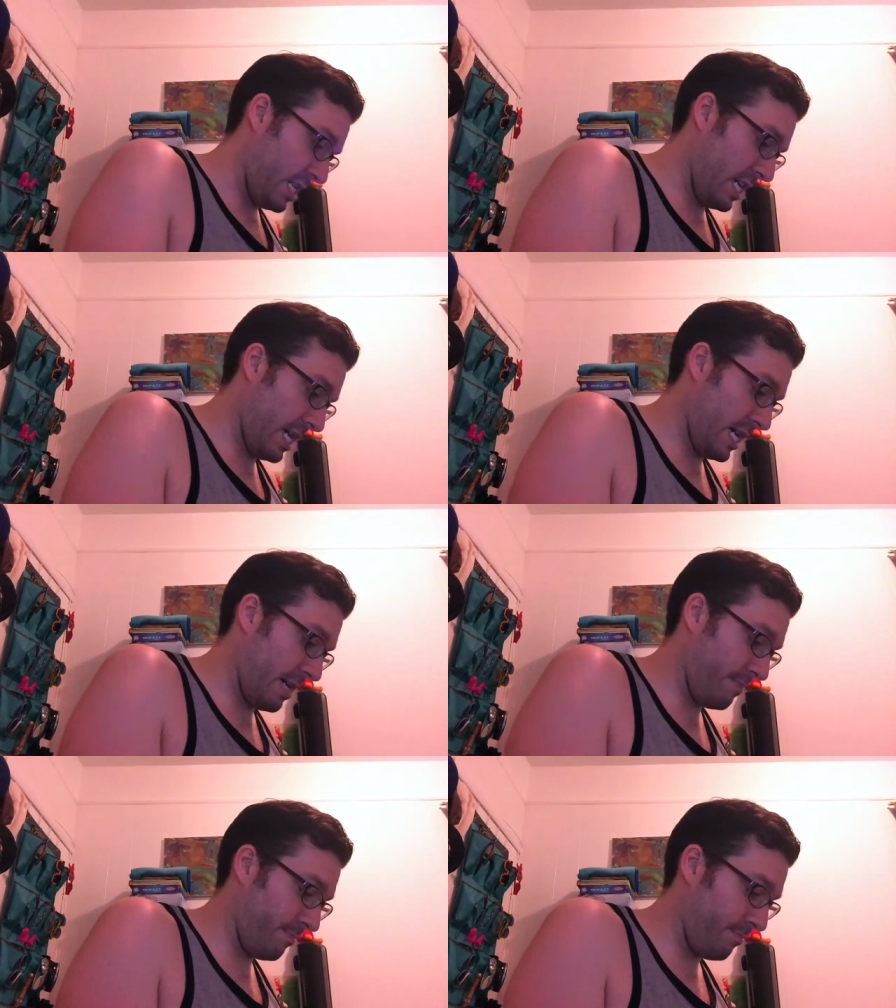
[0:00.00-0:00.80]

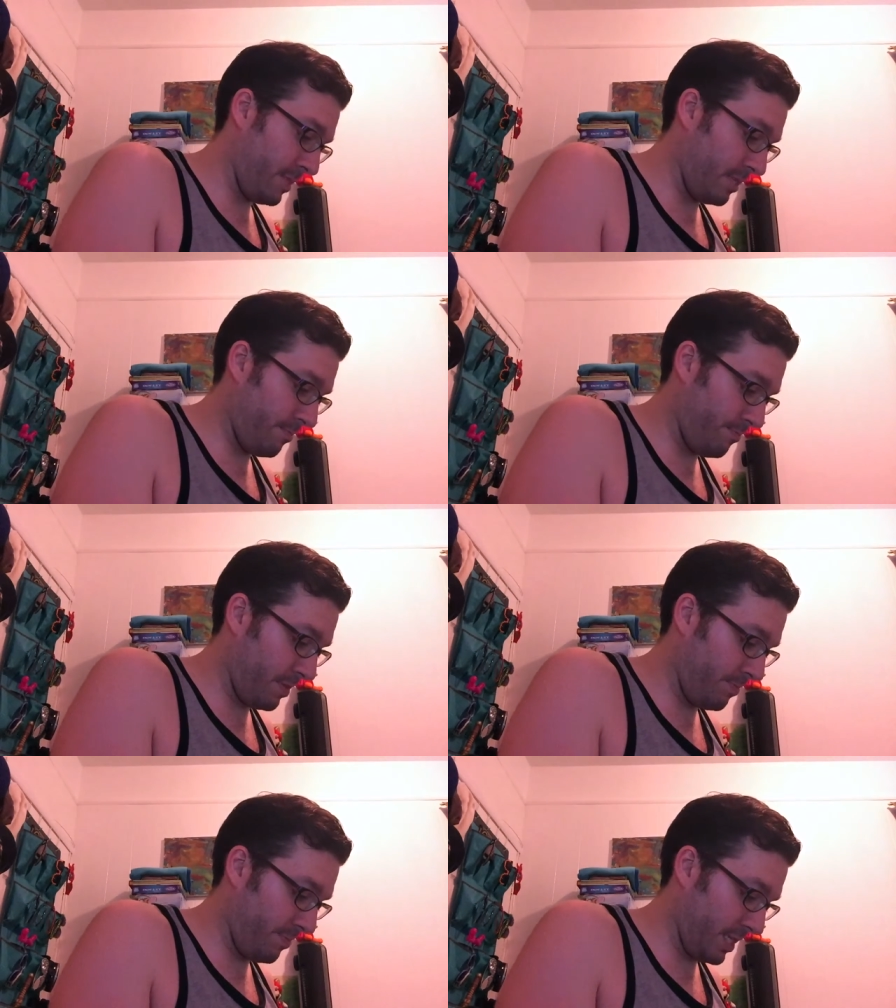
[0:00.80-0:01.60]
Um, but
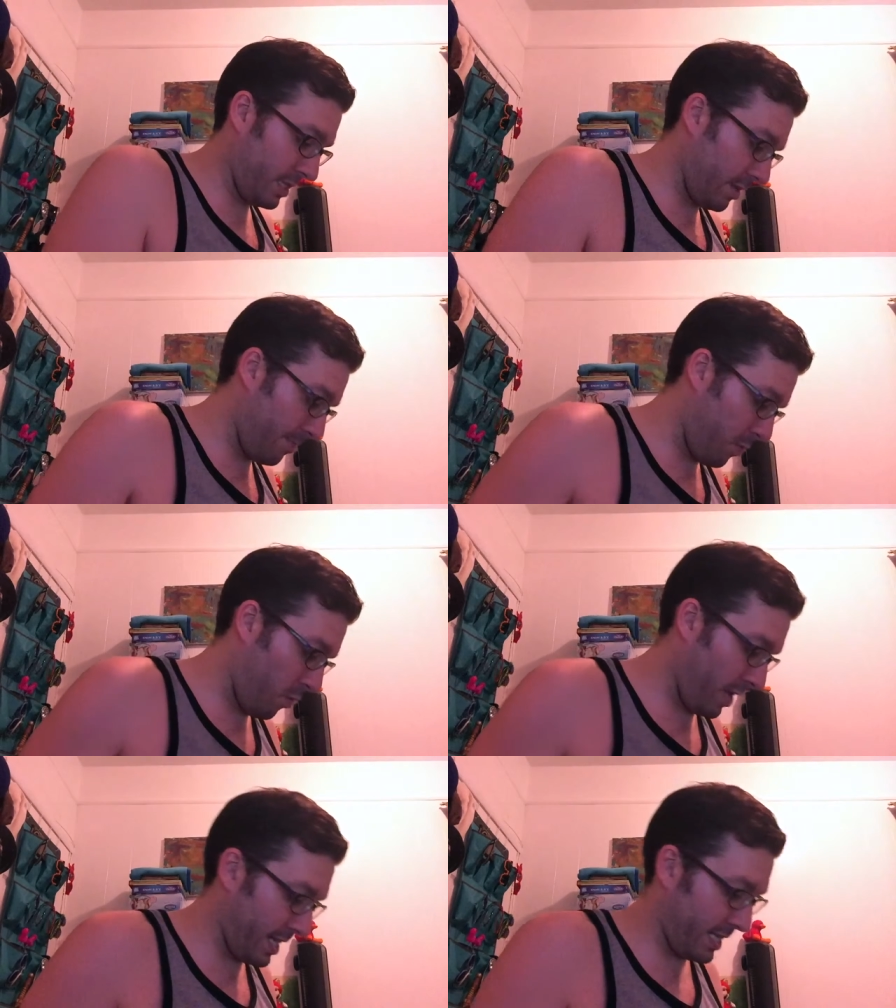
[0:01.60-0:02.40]

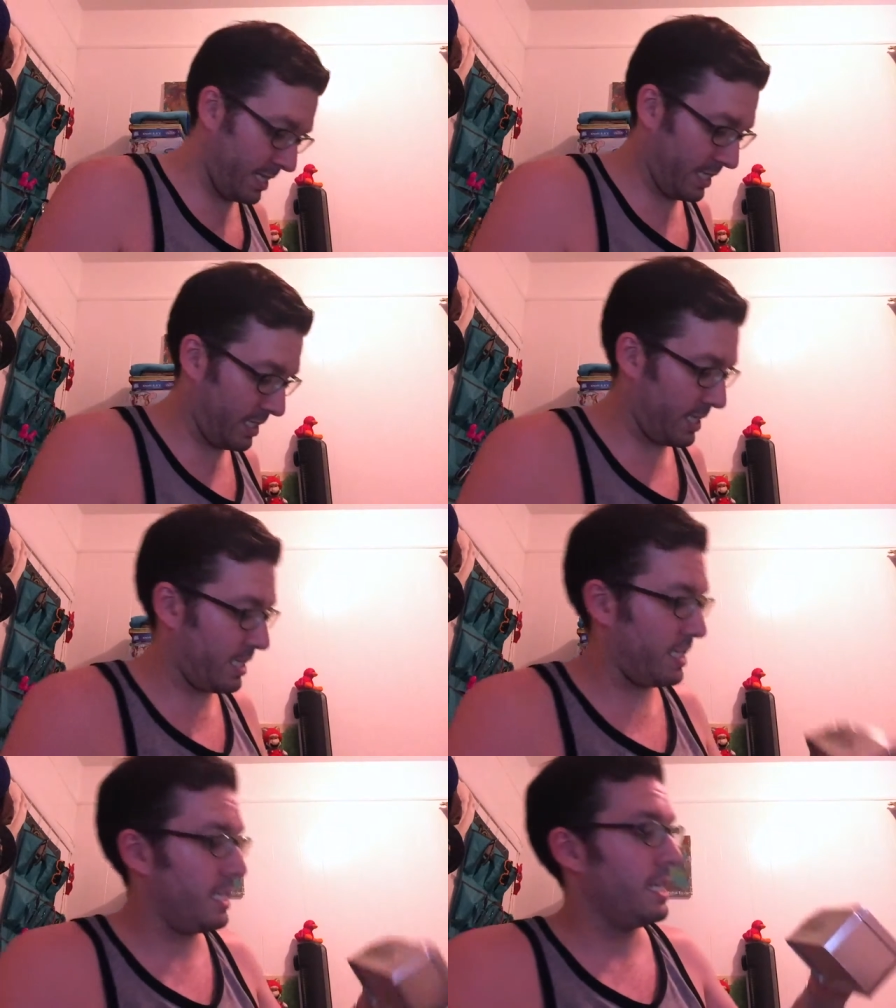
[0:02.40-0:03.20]
disappointed that
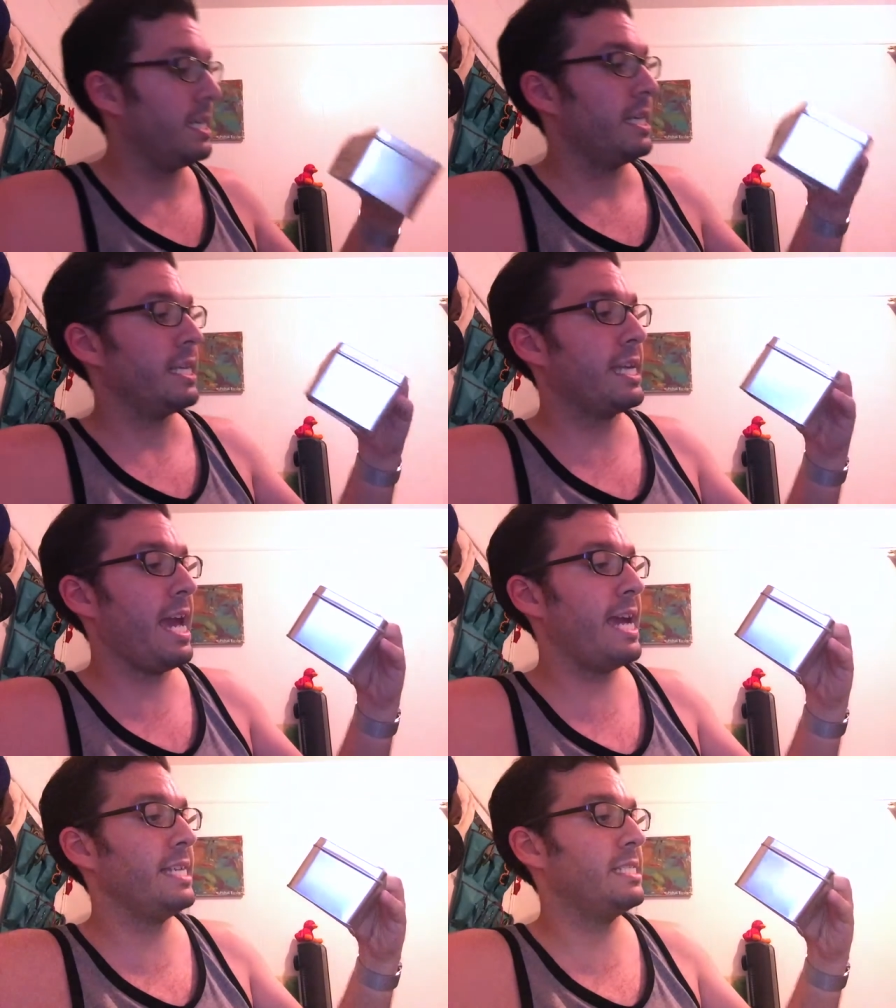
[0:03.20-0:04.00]
the
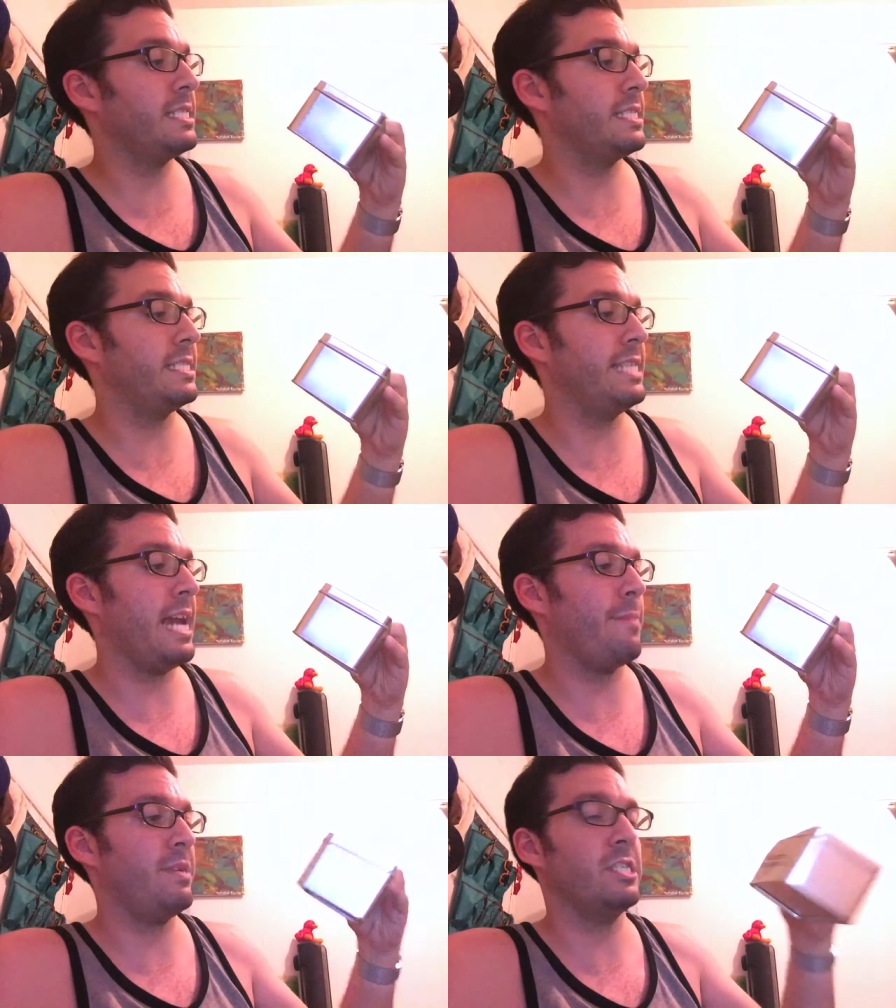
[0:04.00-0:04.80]
case is
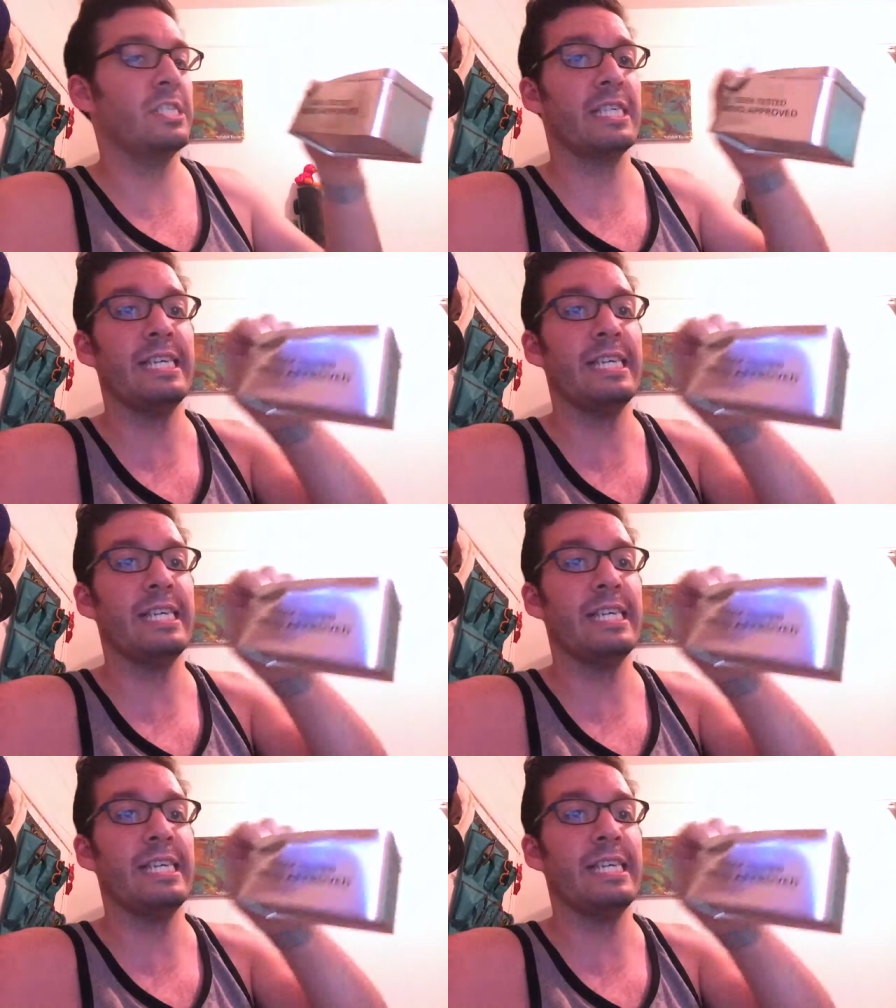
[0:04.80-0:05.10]
damaged.